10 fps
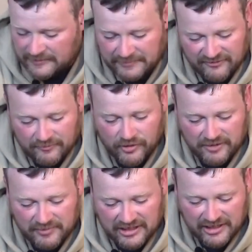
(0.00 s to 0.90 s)
pivot
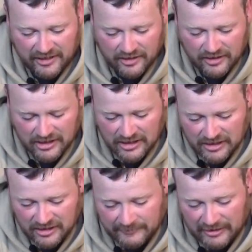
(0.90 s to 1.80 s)
point being here.
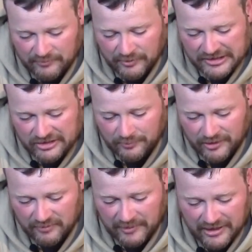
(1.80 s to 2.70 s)
The amount of pressure you
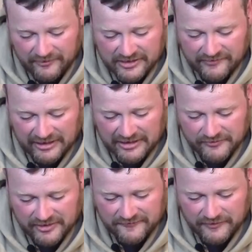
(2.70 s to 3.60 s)
put up here is directly
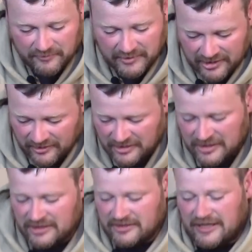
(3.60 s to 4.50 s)
transferred up here.
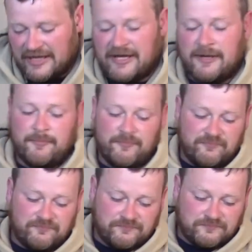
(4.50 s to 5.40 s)

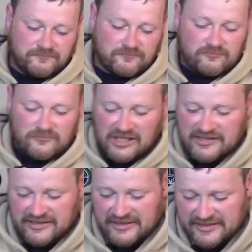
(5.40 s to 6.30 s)

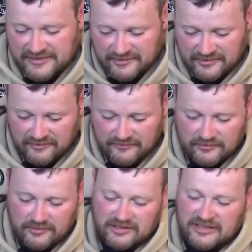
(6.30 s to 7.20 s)
The
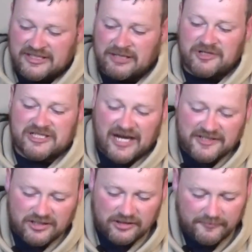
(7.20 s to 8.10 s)
Timney
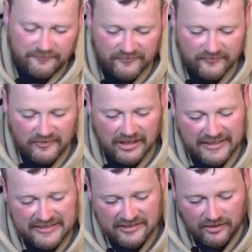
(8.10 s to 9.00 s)
Tactical
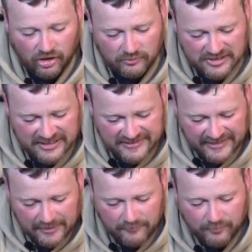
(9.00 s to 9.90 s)
is almost the
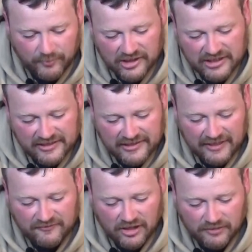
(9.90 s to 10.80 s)
same, but
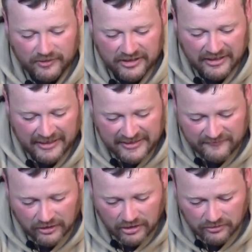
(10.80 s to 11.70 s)
they've gone with an
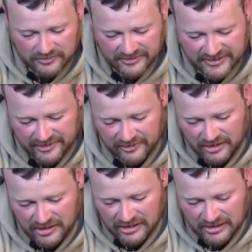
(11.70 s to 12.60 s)
even closer
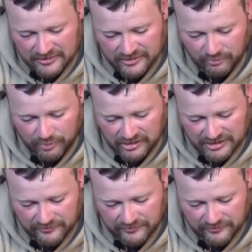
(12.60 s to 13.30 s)
sear. So you pull the